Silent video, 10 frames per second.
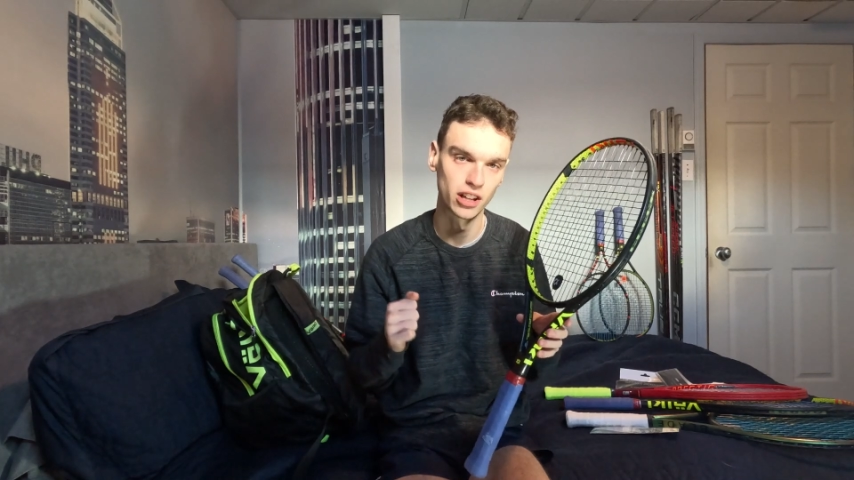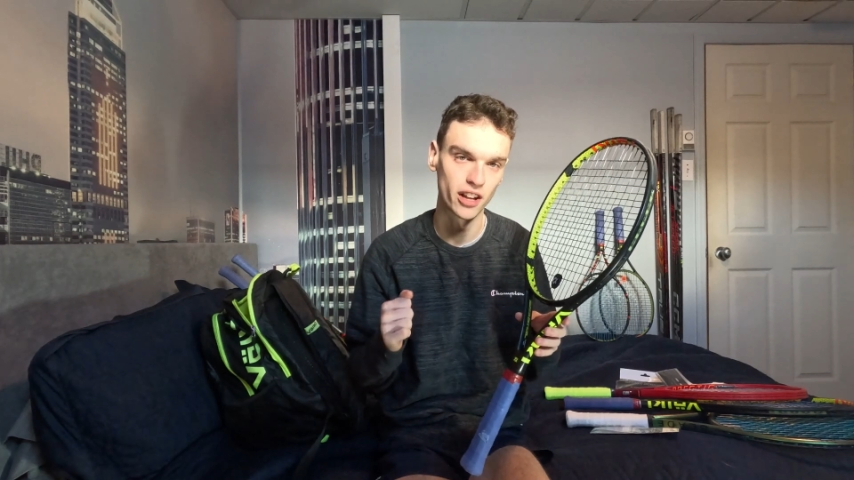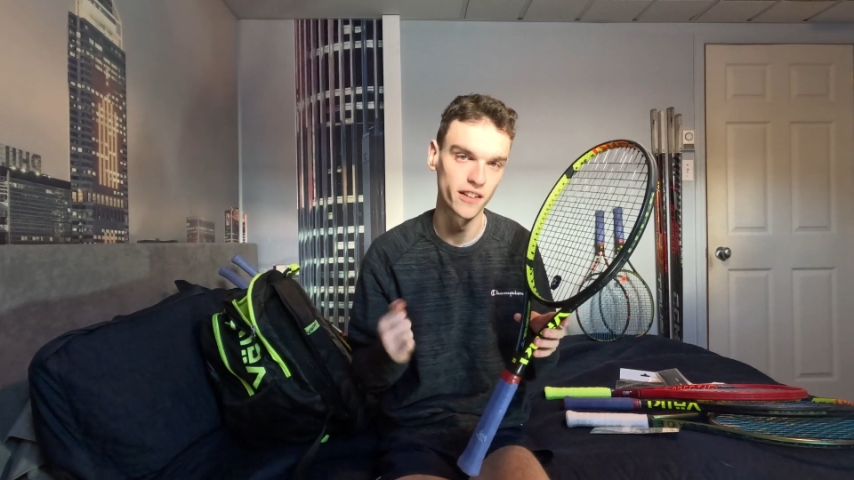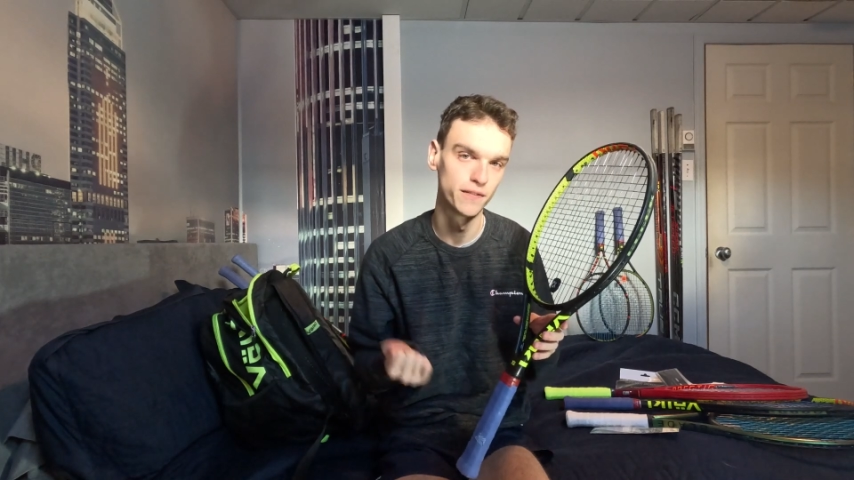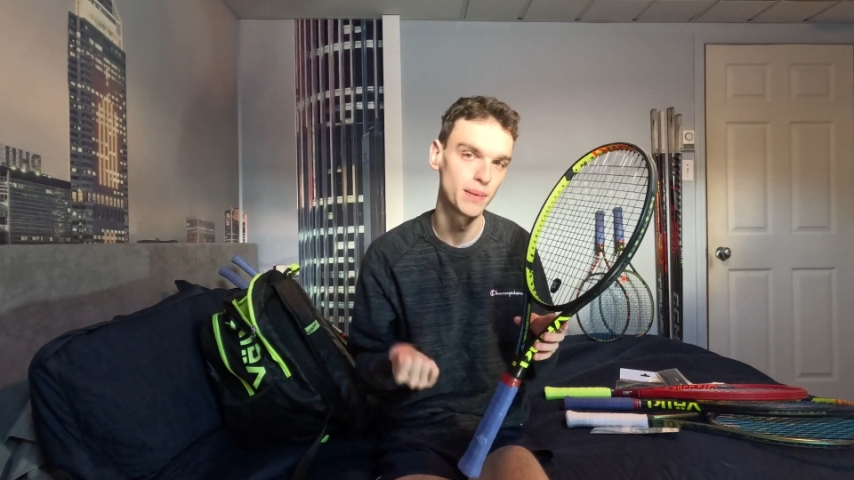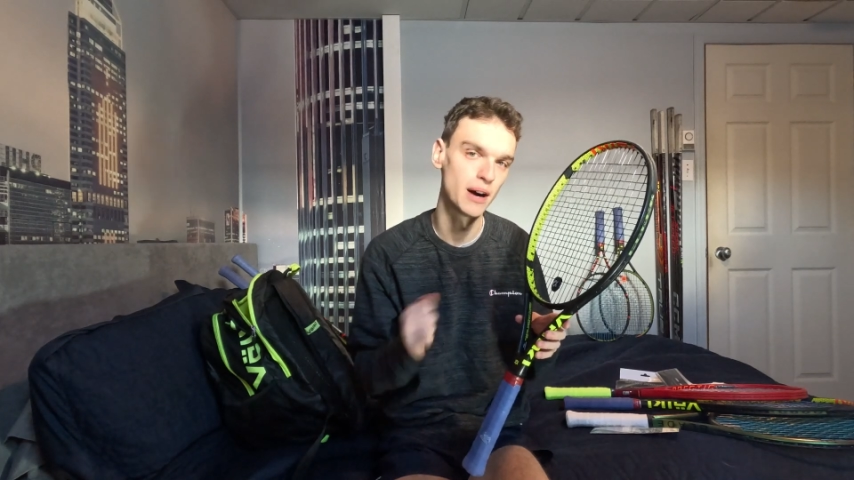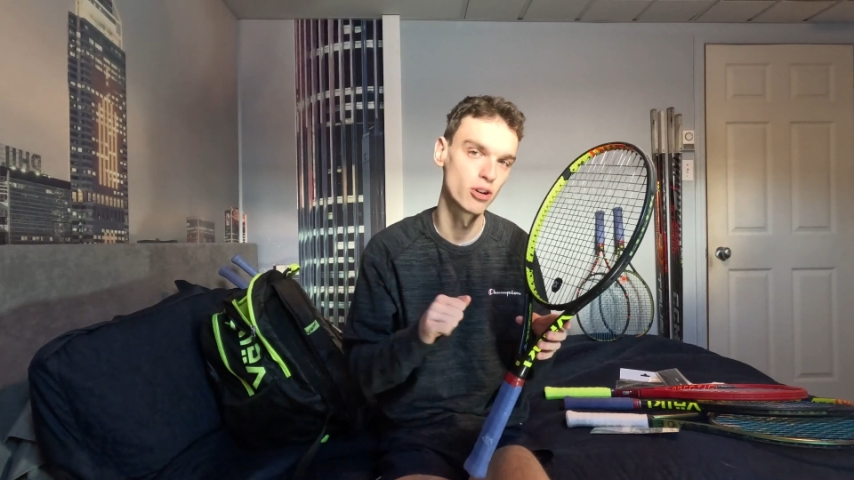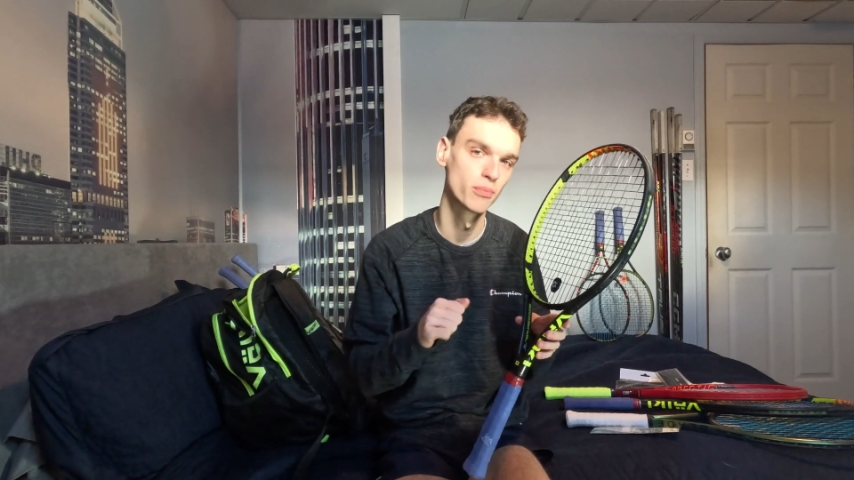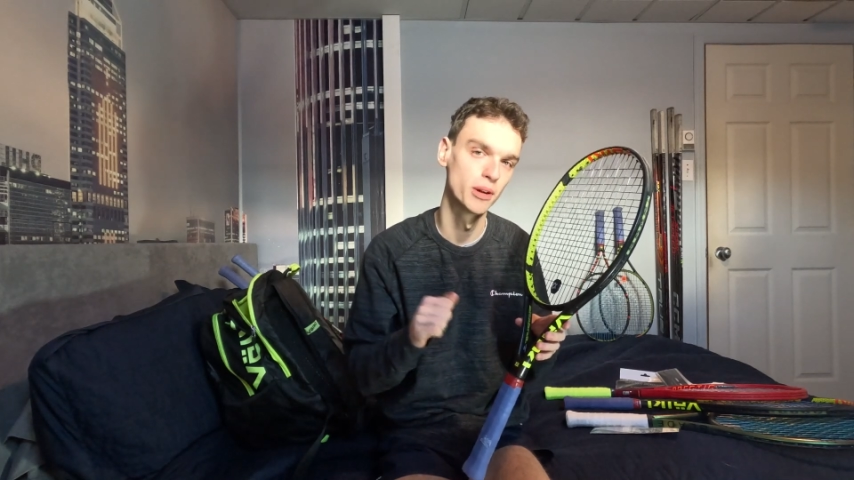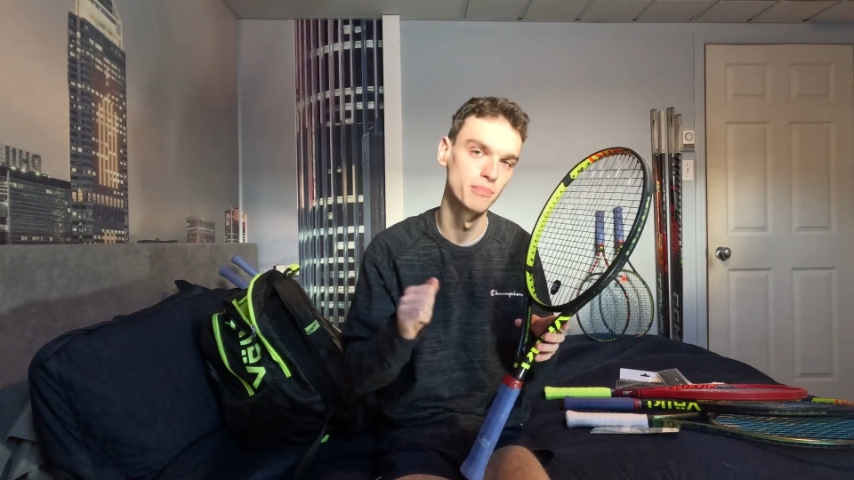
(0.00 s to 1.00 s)
lot of
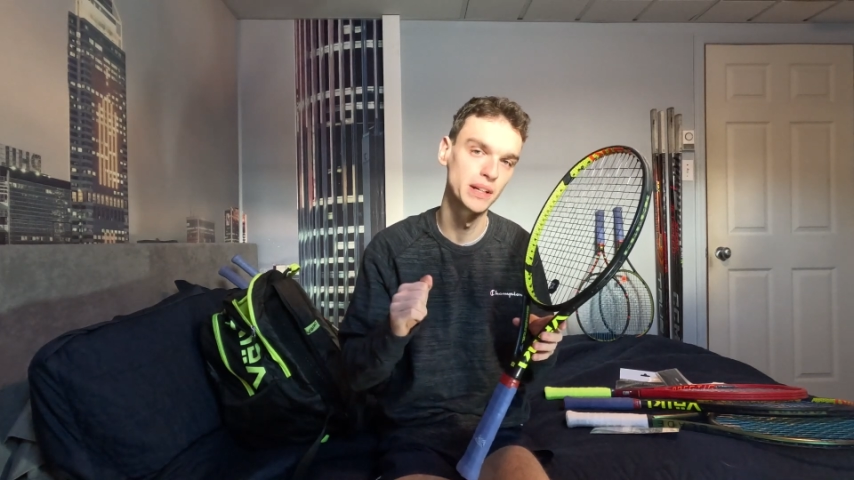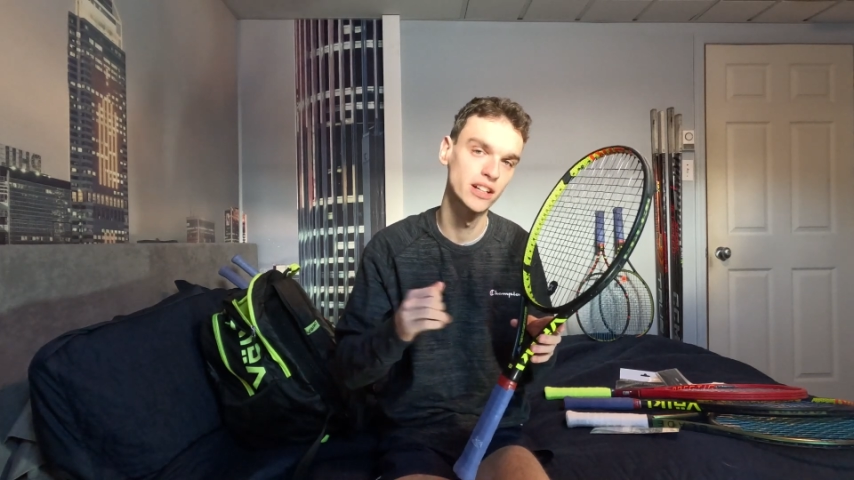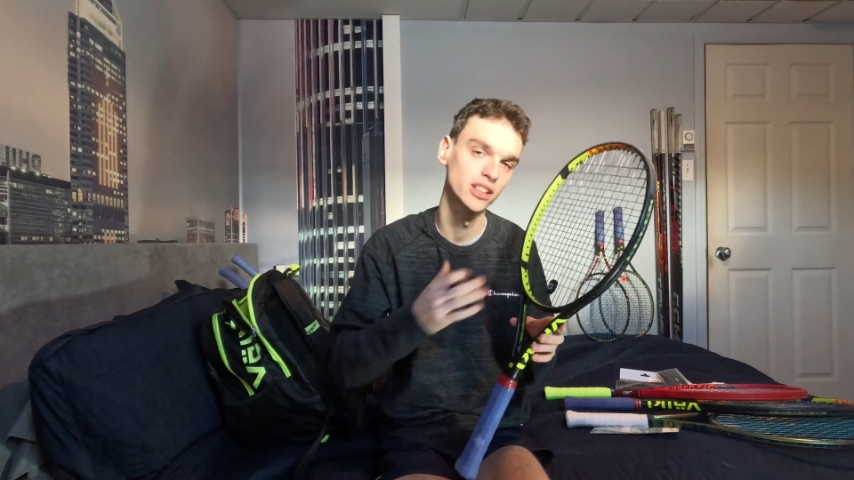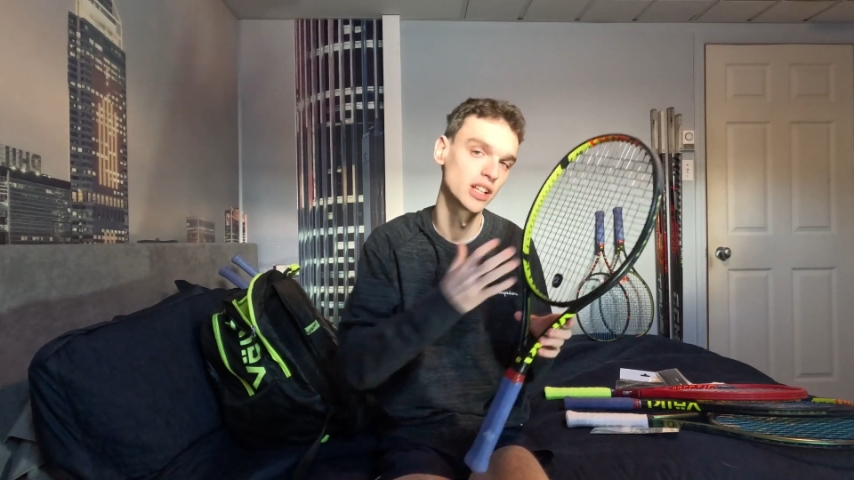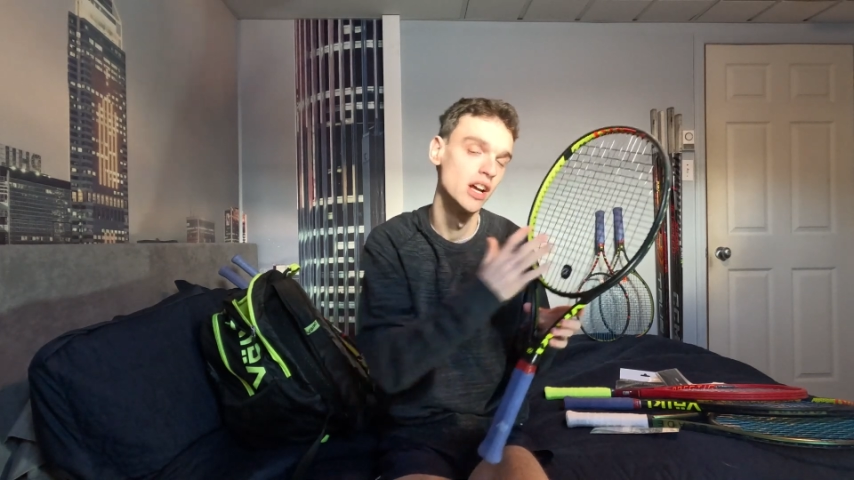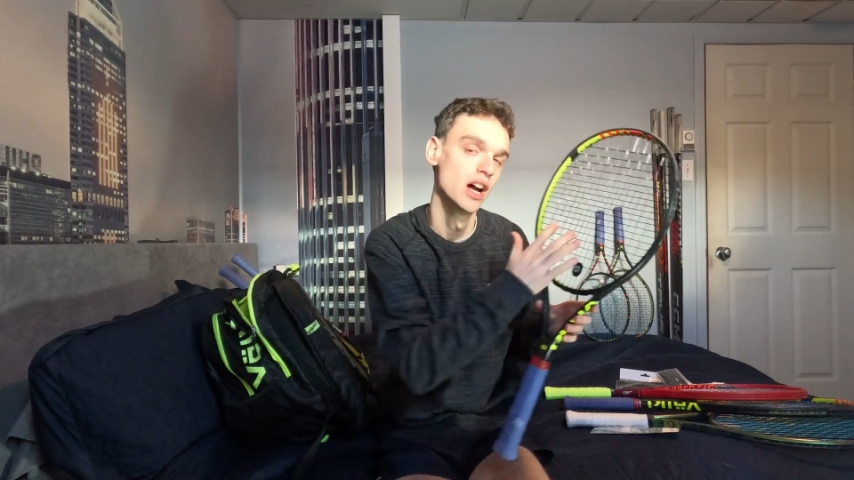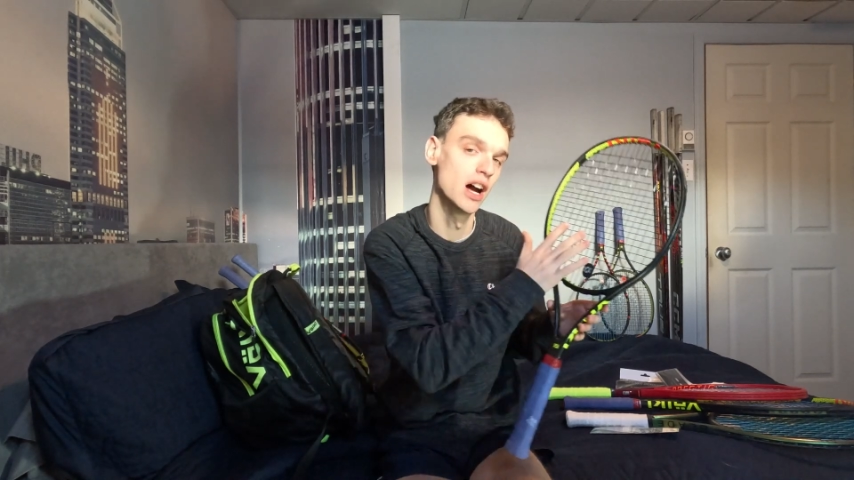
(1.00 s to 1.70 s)
power, but because